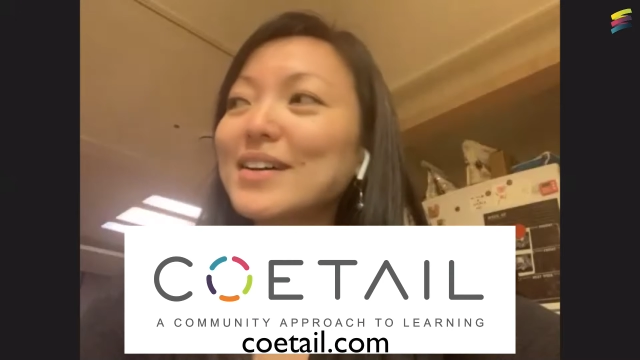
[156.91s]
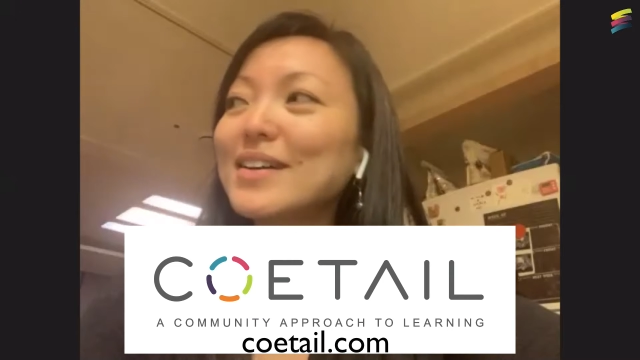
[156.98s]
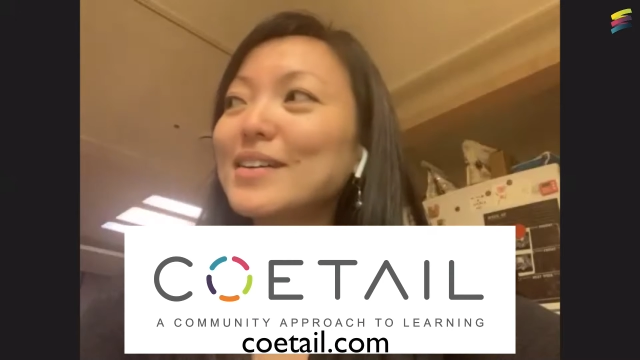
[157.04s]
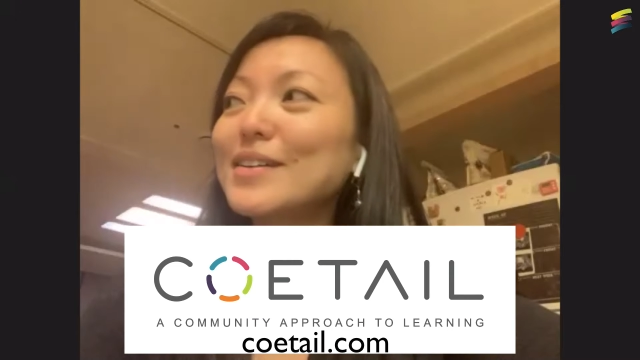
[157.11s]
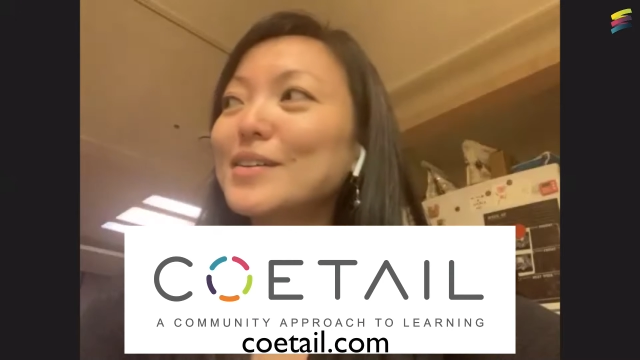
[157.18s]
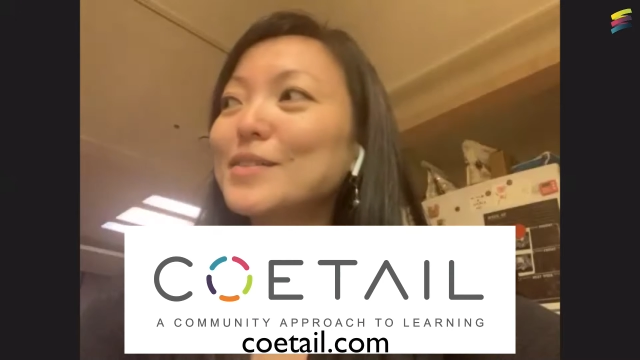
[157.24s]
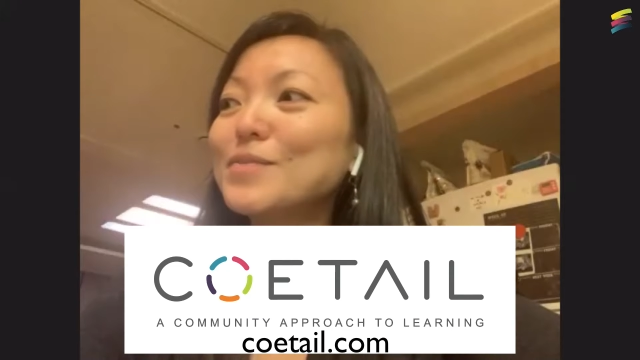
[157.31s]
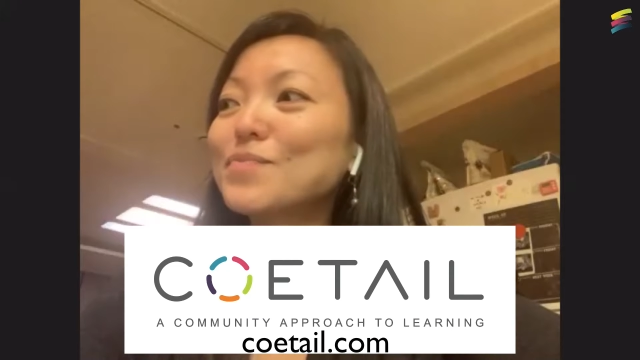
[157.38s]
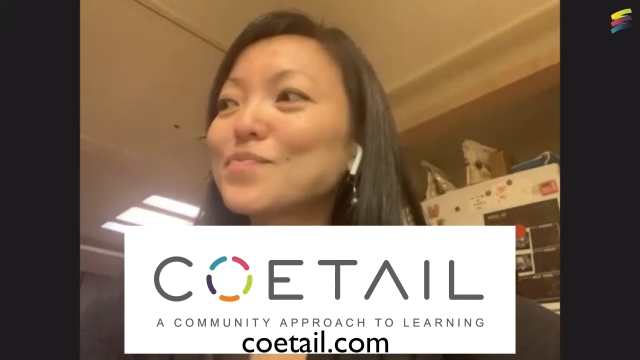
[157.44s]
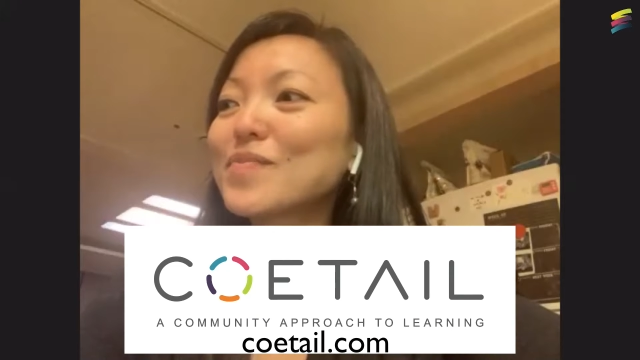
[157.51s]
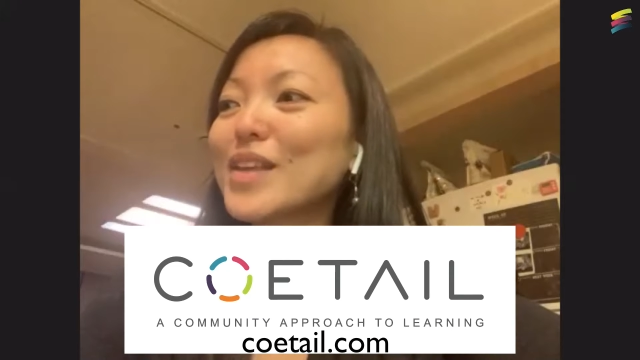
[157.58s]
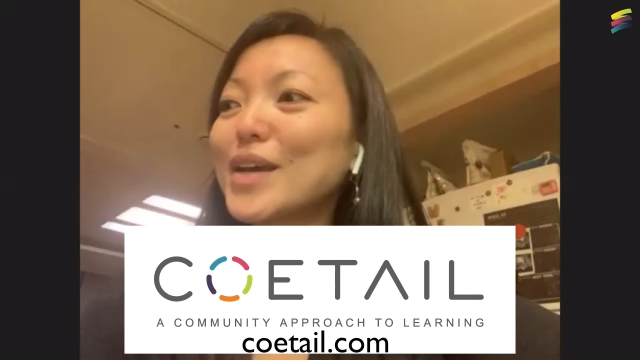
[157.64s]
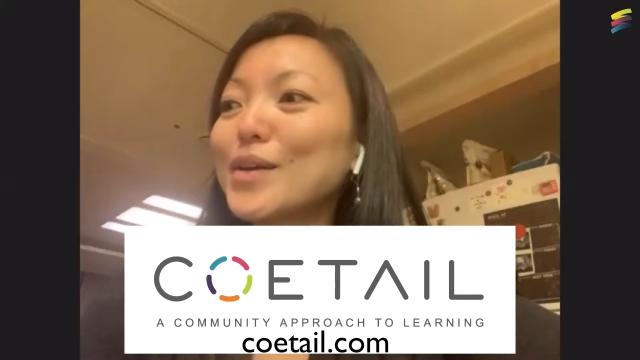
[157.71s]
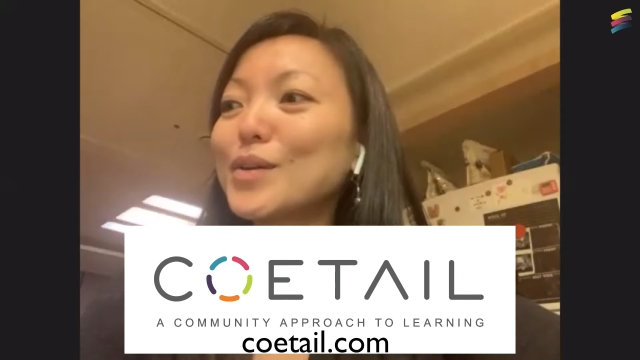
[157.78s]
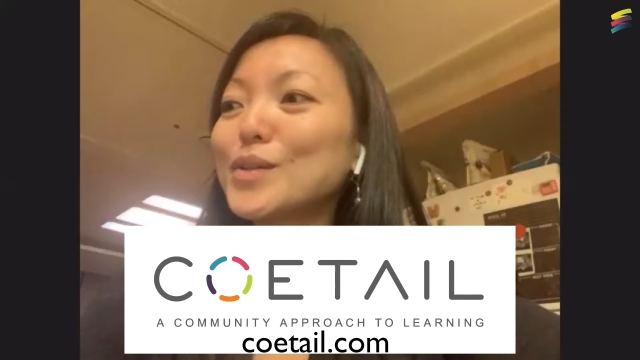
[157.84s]
Um,
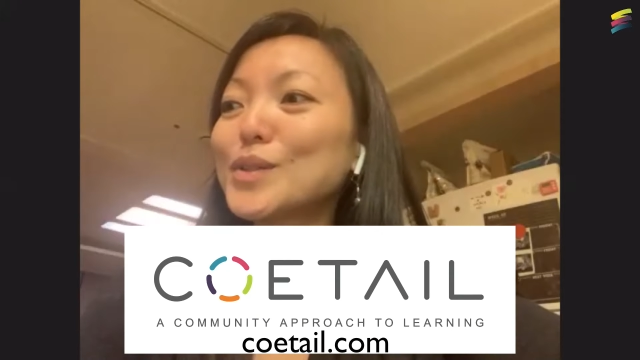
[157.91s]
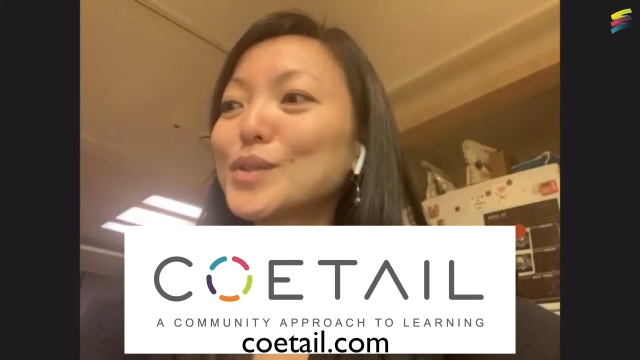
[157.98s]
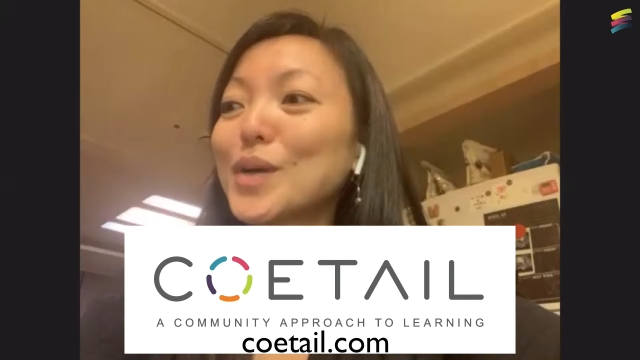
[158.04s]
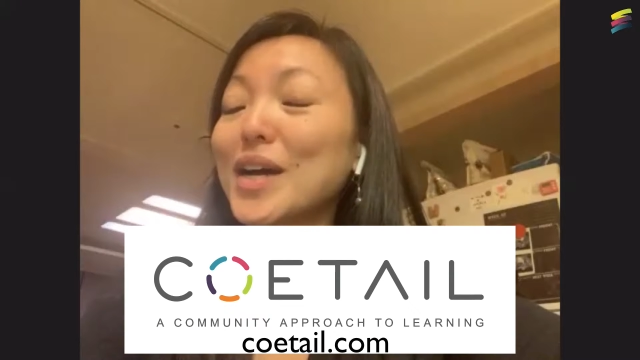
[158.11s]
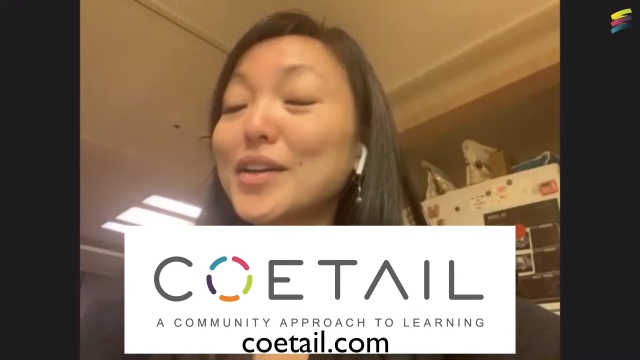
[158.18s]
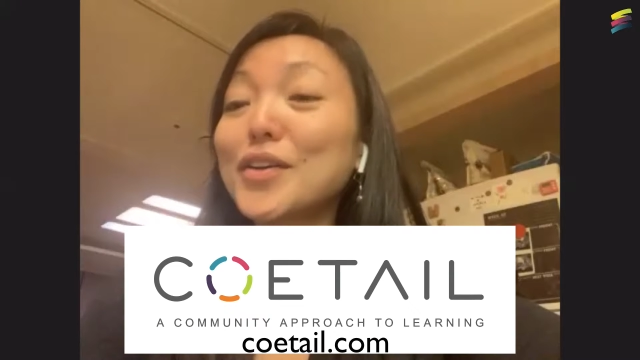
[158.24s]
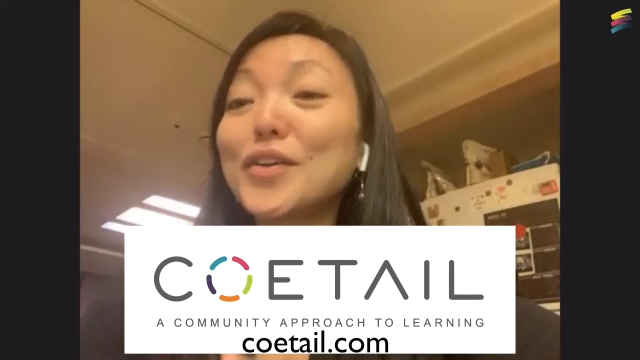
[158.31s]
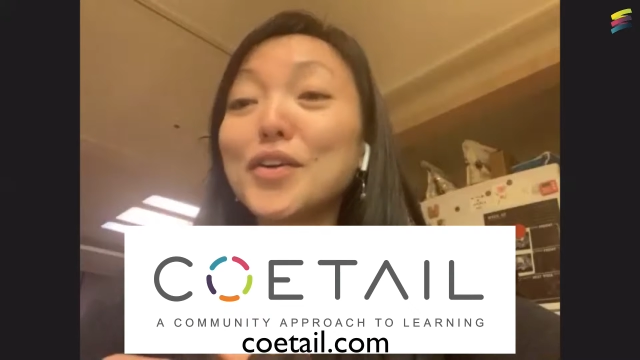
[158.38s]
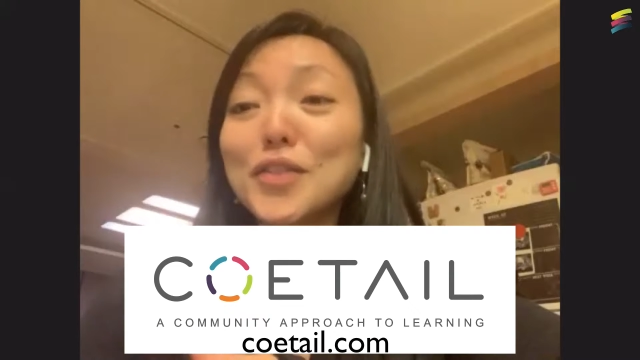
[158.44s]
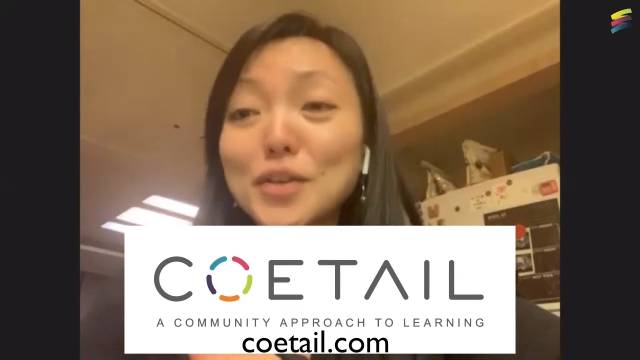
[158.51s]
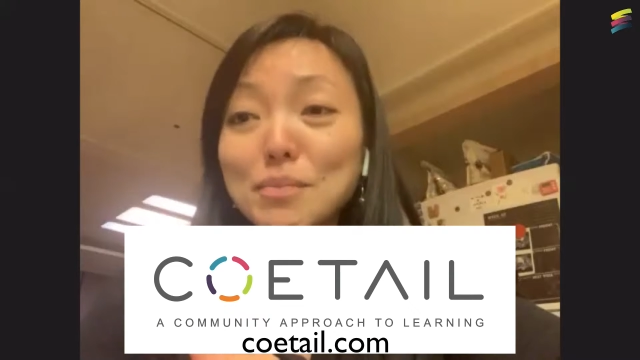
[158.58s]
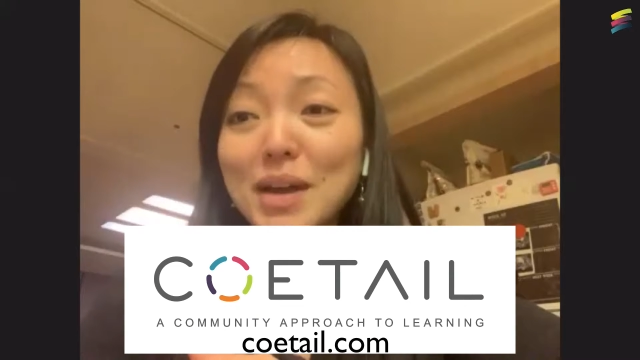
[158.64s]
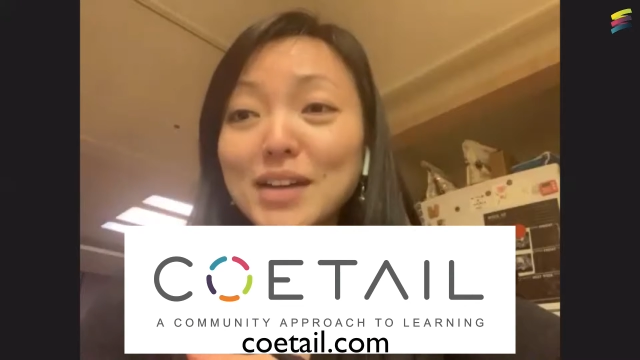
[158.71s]
I also got another